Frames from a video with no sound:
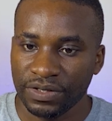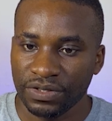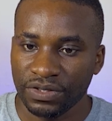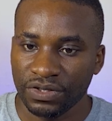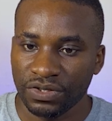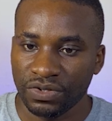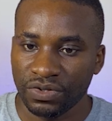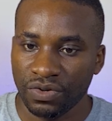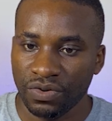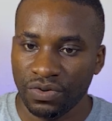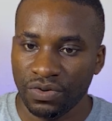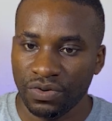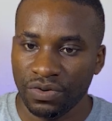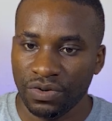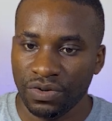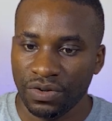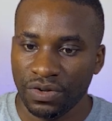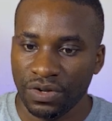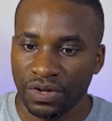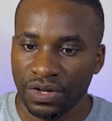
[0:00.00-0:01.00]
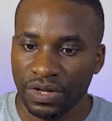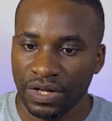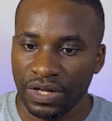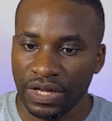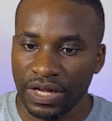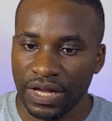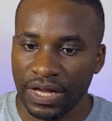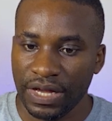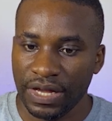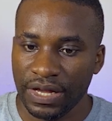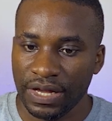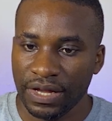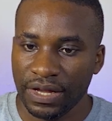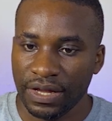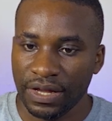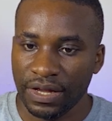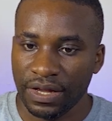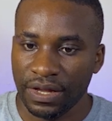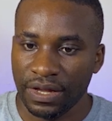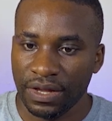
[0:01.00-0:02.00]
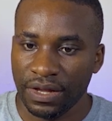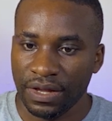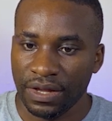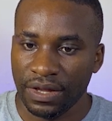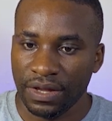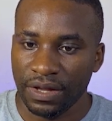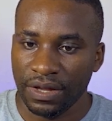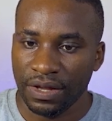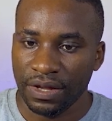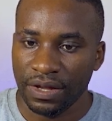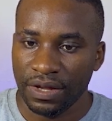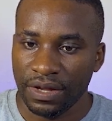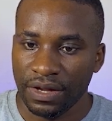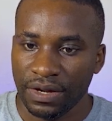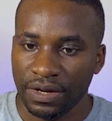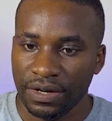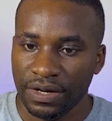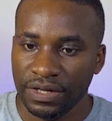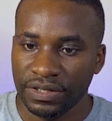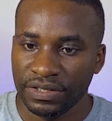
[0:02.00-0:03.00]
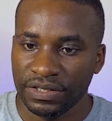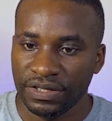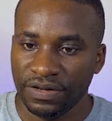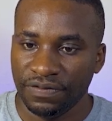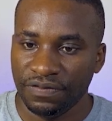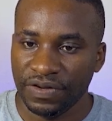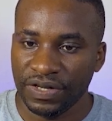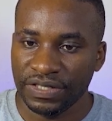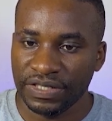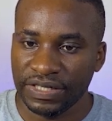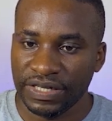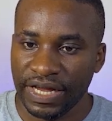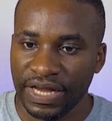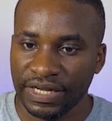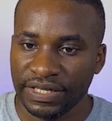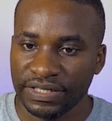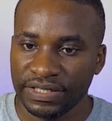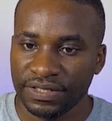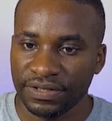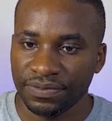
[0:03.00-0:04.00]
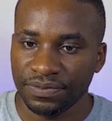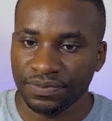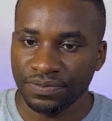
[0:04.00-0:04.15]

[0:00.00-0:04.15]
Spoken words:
So here. This is the first text.